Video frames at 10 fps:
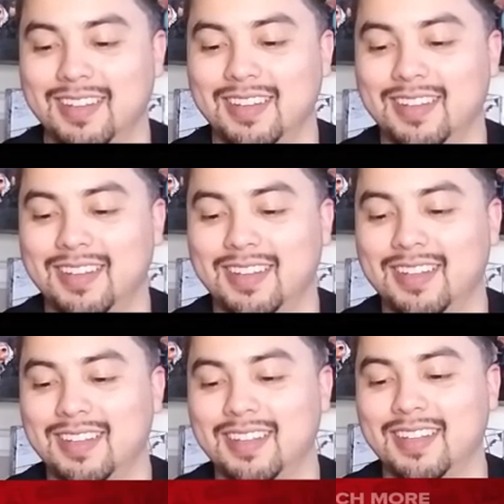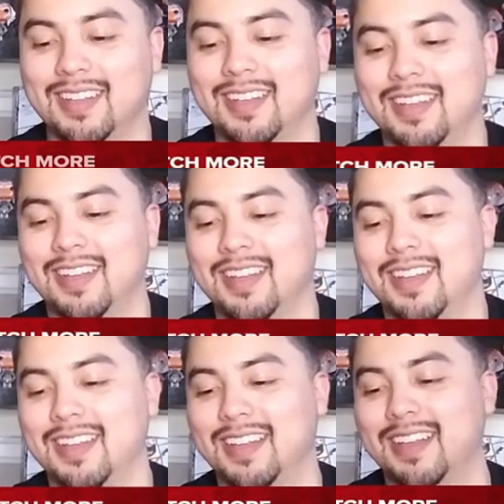
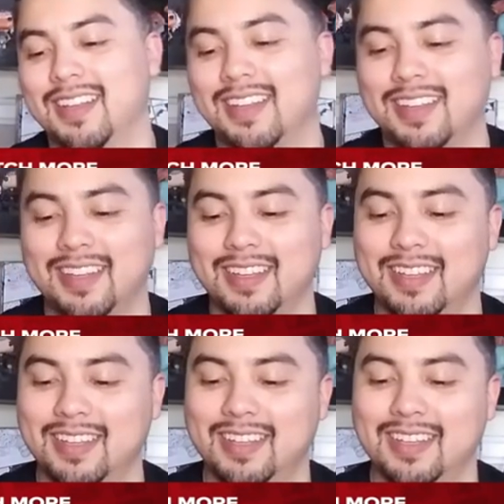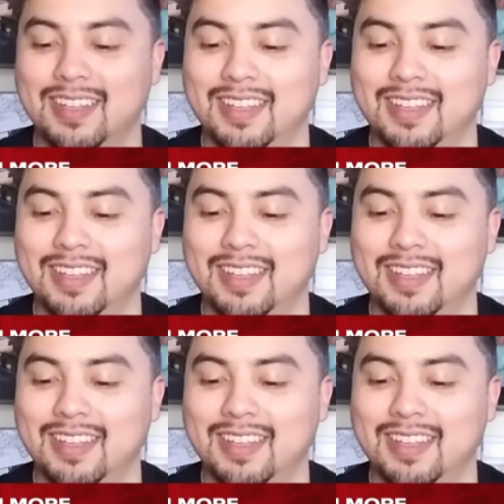This person isn't speaking.